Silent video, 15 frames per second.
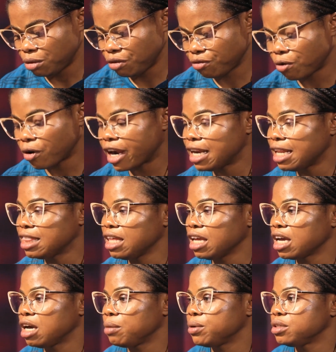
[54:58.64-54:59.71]
Before
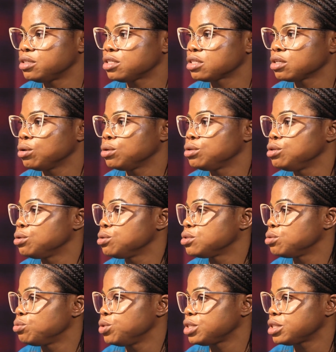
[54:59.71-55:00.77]
anything happens, God
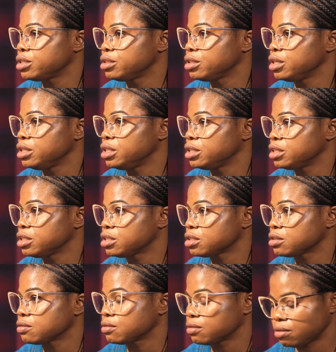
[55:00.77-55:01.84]
knows the reason He did it.